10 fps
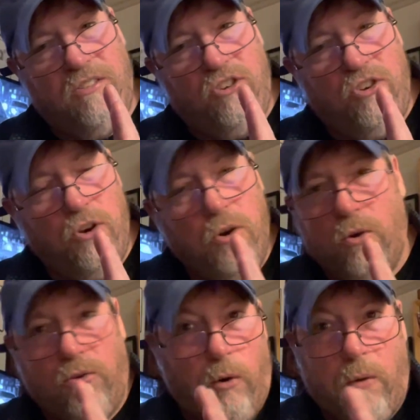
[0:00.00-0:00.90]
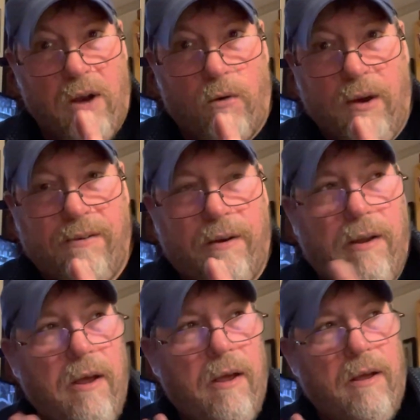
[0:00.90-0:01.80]
choose, for whatever
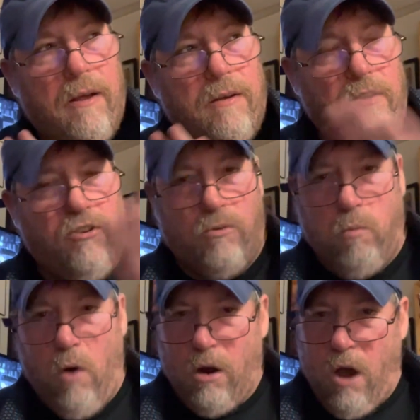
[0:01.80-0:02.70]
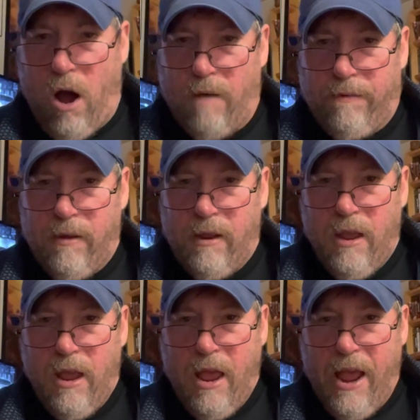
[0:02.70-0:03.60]
reason, to just walk off.
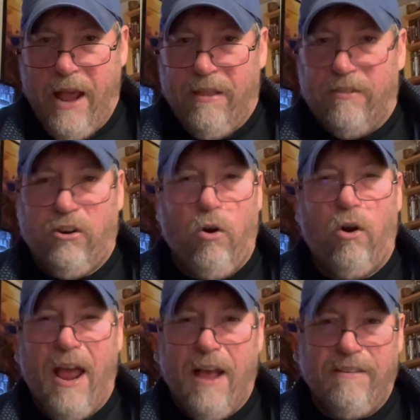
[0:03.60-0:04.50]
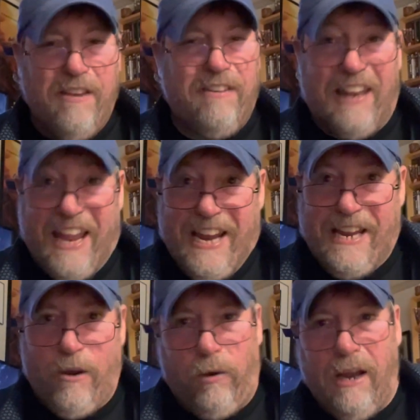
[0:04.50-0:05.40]
And this old
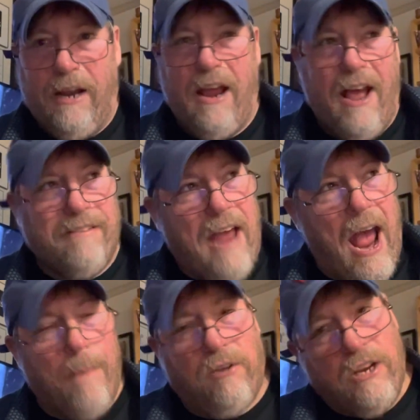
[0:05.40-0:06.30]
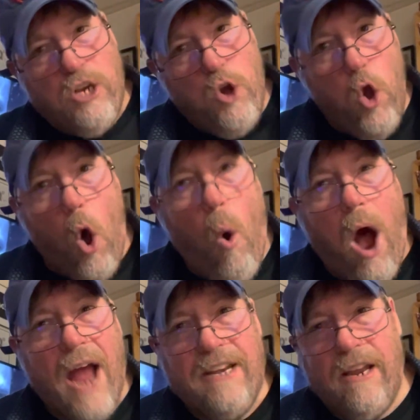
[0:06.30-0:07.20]
lady has absolutely no
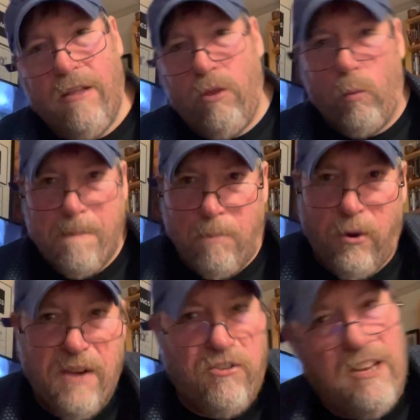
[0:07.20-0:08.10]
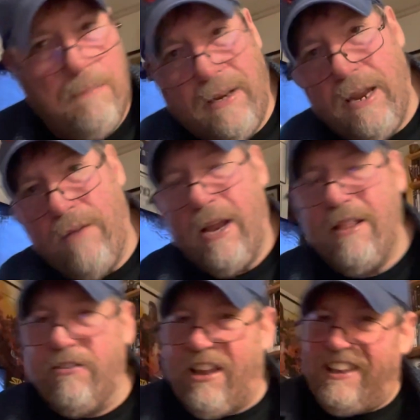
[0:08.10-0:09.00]
idea the reprieve she's been given.
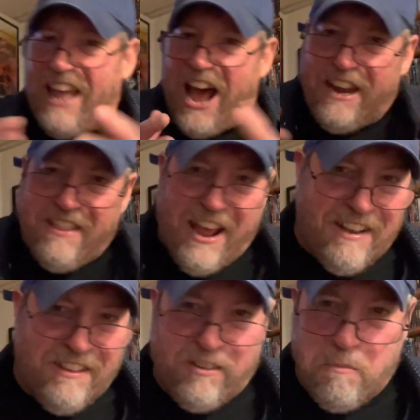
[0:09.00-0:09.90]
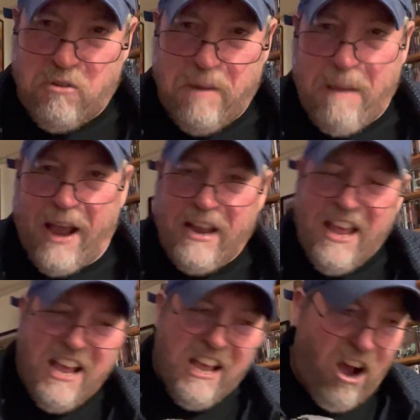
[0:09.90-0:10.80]
And there's a lot of that in this movie, man.
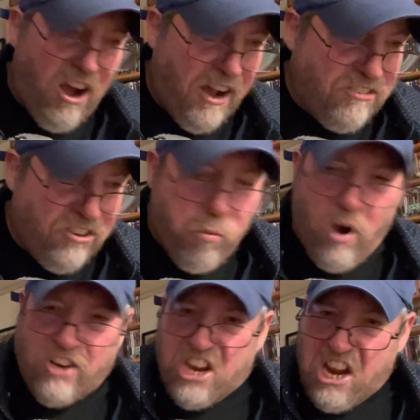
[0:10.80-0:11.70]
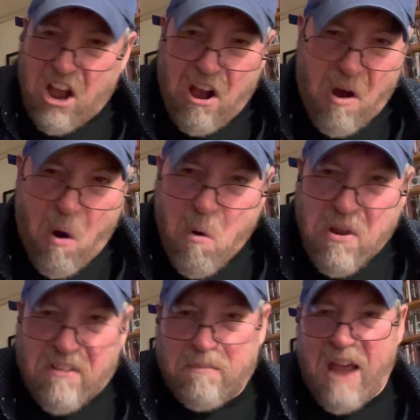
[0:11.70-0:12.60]
Just watching
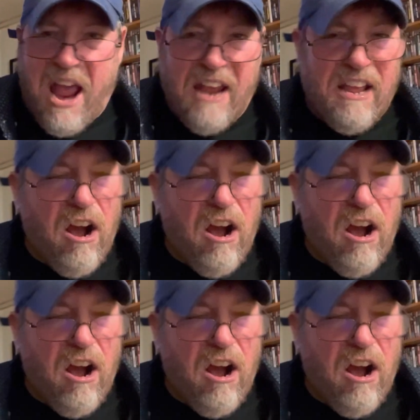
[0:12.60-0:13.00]
Otis, man,